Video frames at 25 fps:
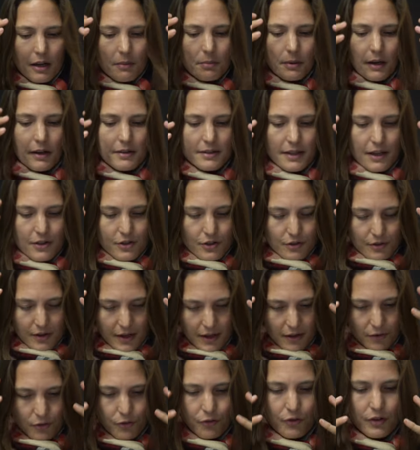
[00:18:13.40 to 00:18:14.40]
eyebrows, actually, you
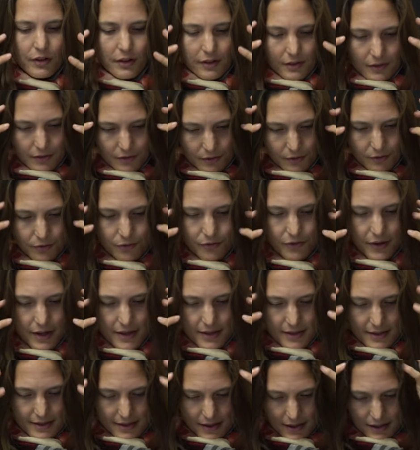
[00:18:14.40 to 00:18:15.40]
kind of feel your
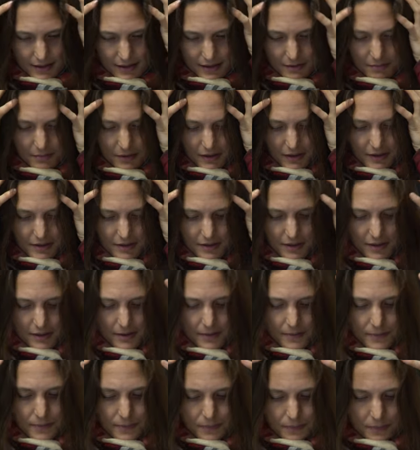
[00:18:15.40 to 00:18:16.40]
face, it's like something's
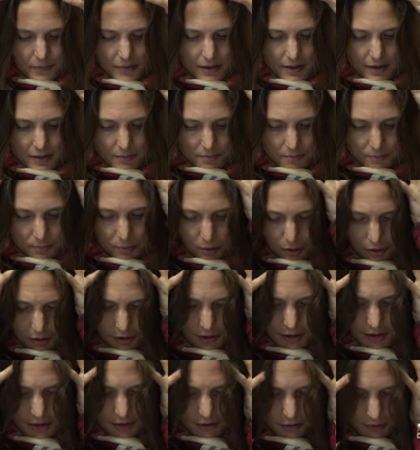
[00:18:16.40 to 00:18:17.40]

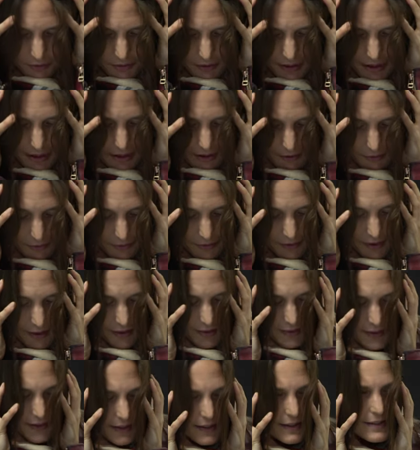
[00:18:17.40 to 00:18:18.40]
pulling you down
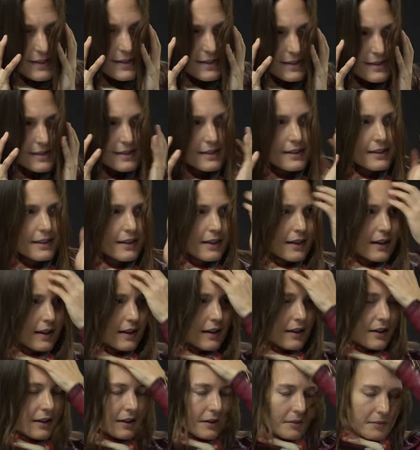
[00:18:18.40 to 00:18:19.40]
like this.
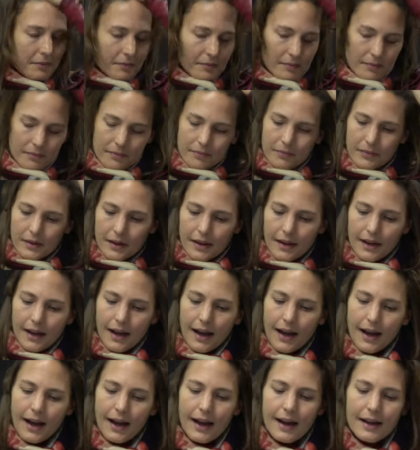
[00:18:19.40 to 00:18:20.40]

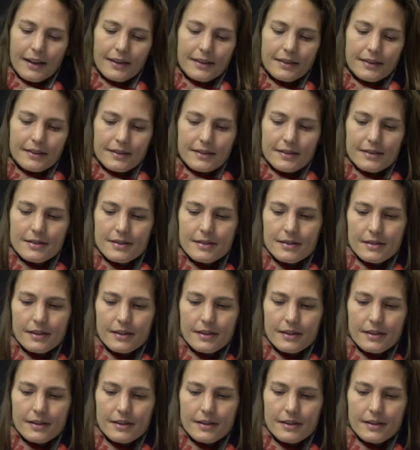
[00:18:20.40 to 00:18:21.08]
And